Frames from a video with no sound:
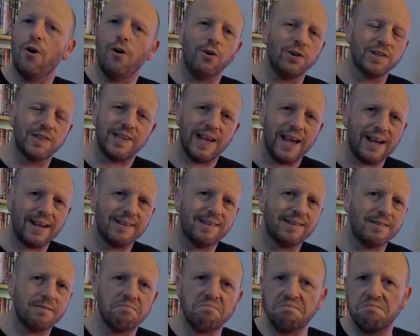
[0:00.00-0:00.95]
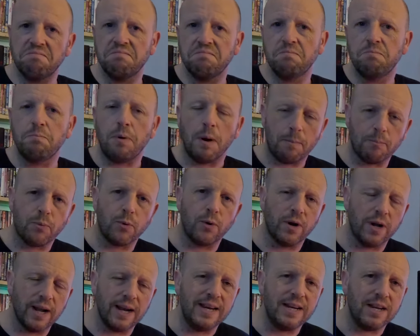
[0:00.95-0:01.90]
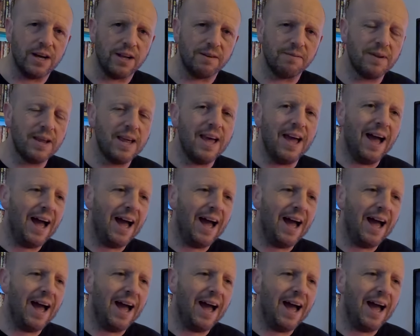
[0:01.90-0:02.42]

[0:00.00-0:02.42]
all sex, but brutally done.